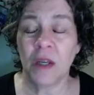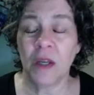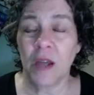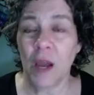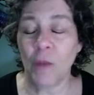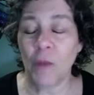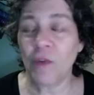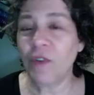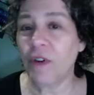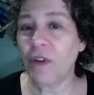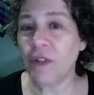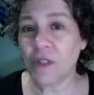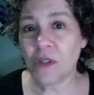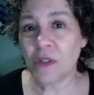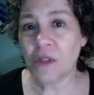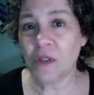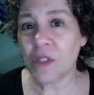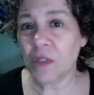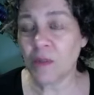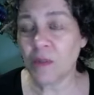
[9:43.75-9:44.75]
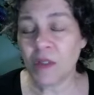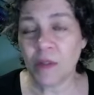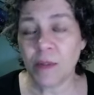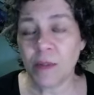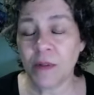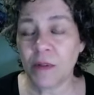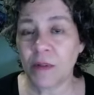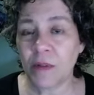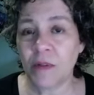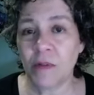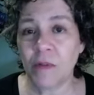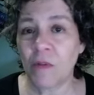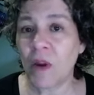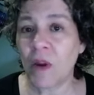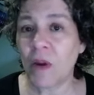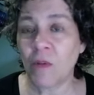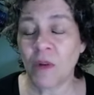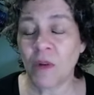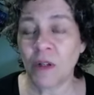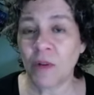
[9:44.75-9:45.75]
And we've also seen people who
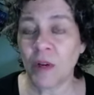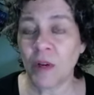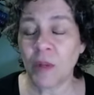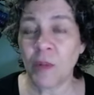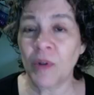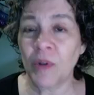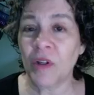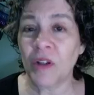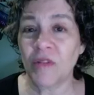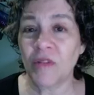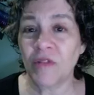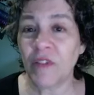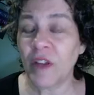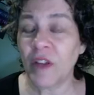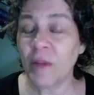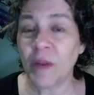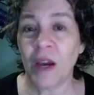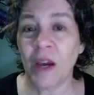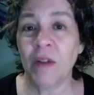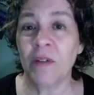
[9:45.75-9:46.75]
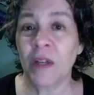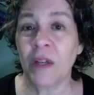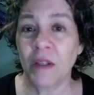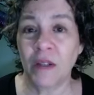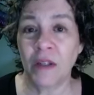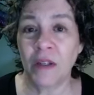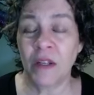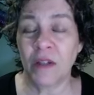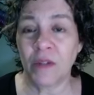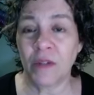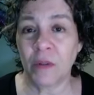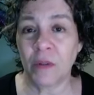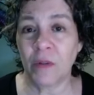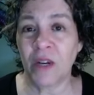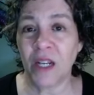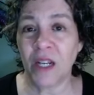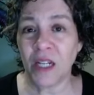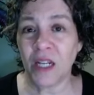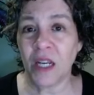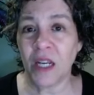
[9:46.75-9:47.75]
write one great book and flame out and never
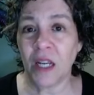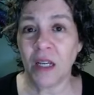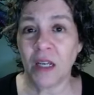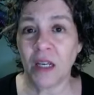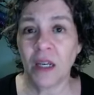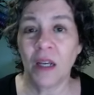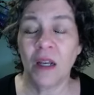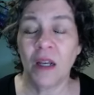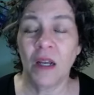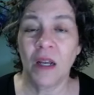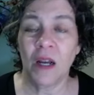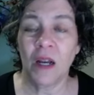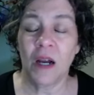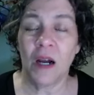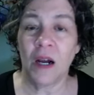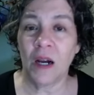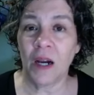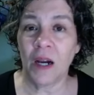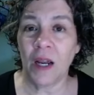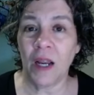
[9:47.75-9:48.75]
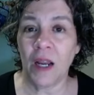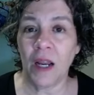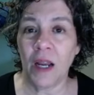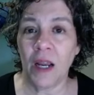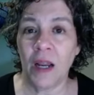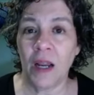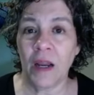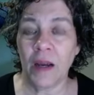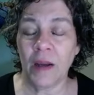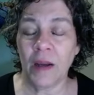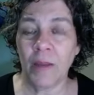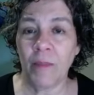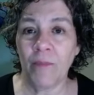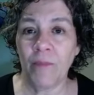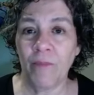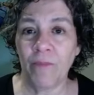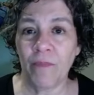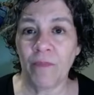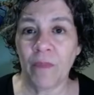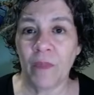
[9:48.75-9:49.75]
write again. I am,